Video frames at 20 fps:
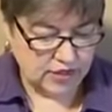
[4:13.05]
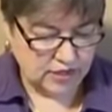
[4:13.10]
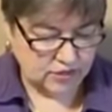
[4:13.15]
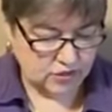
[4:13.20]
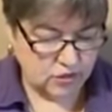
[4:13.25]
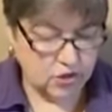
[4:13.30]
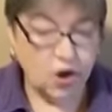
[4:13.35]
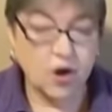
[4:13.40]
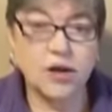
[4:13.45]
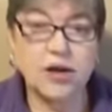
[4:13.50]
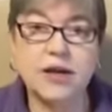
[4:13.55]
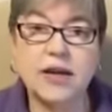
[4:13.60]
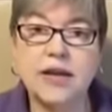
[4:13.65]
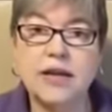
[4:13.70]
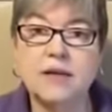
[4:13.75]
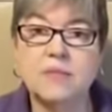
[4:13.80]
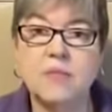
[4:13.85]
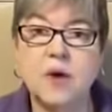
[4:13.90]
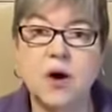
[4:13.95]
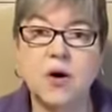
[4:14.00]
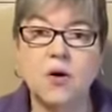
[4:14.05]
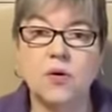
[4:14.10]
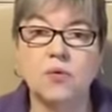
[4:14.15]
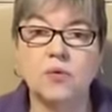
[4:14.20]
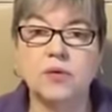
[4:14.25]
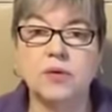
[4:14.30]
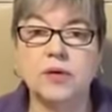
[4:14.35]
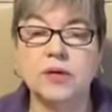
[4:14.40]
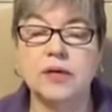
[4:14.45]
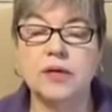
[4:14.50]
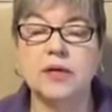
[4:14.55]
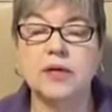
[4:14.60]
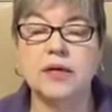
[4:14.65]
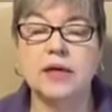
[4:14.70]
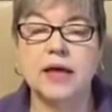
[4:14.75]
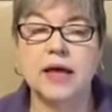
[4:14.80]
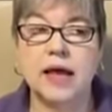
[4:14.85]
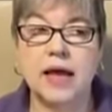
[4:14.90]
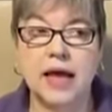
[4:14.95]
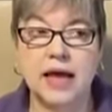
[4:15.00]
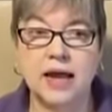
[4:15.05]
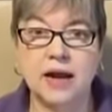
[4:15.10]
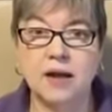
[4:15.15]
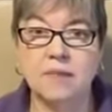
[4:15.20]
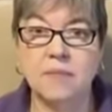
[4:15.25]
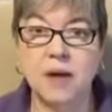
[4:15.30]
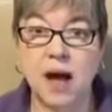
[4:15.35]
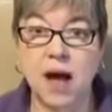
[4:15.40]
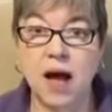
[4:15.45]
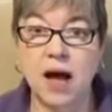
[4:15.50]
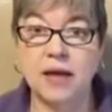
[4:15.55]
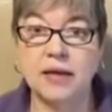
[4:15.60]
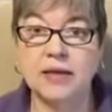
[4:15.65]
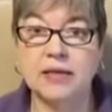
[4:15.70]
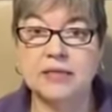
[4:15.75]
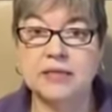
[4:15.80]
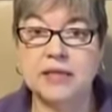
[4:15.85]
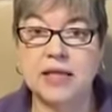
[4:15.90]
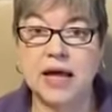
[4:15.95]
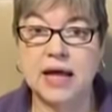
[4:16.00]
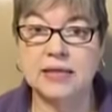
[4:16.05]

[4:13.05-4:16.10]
They started him on antibiotics